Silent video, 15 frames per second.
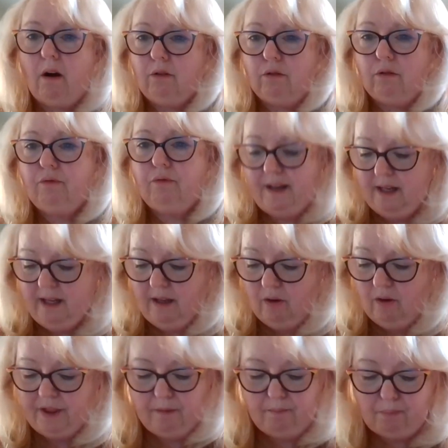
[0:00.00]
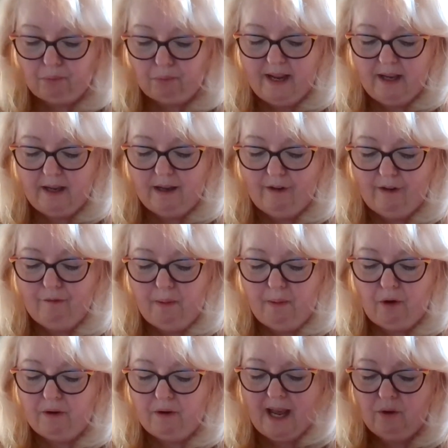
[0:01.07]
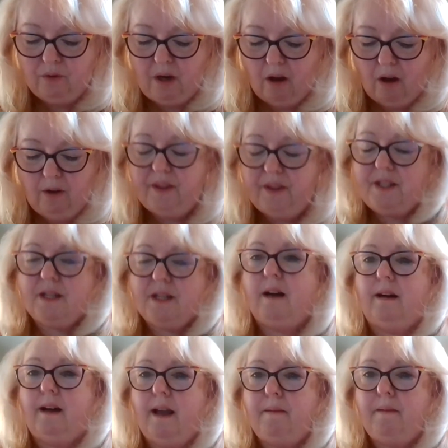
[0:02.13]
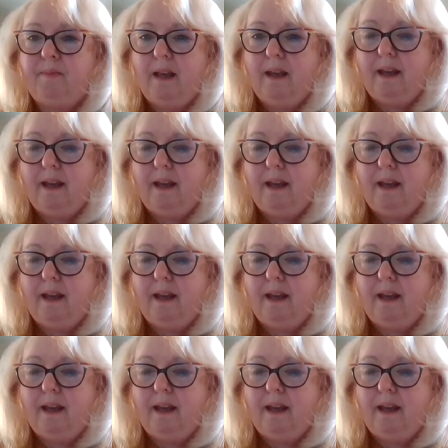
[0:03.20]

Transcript: already on the brink of burnout all the time,